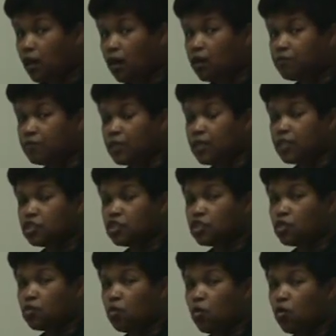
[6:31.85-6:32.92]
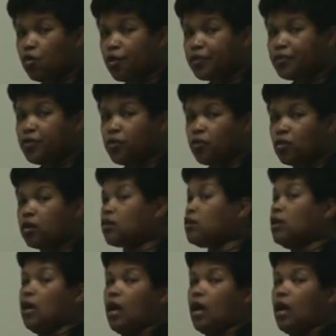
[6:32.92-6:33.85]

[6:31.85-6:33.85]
of the issue or your